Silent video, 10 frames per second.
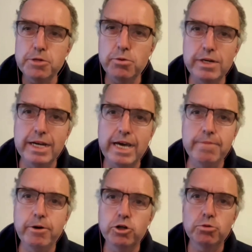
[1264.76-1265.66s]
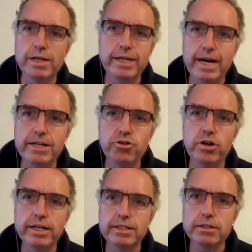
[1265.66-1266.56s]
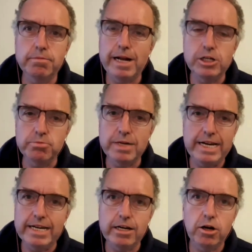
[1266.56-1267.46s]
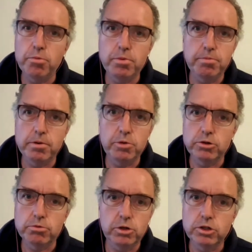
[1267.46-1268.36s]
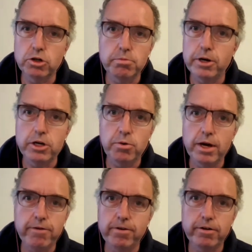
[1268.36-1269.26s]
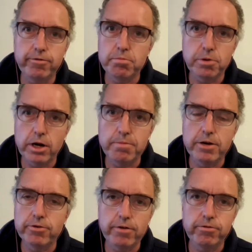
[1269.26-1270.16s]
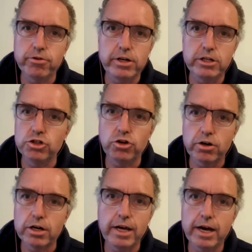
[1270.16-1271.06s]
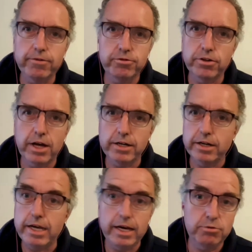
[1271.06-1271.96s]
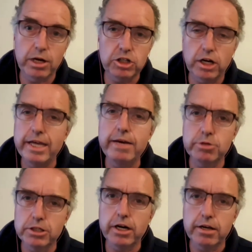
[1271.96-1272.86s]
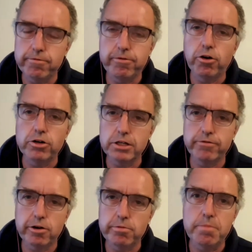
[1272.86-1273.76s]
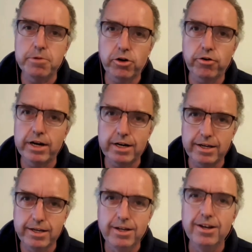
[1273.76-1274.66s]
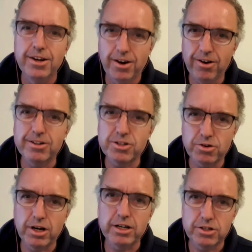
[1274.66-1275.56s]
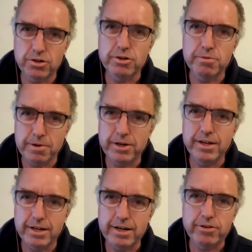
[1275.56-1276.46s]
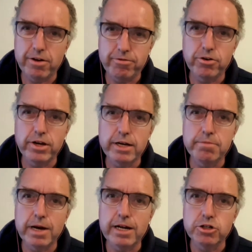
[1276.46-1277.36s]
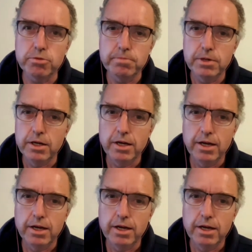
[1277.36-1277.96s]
subsequently came out as well that Anderlecht, Belgium's leading club, were done by UEFA for bribing referees shortly after that. I think it was Nottingham Forest, if I remember correctly, also got done by a referee in Belgium.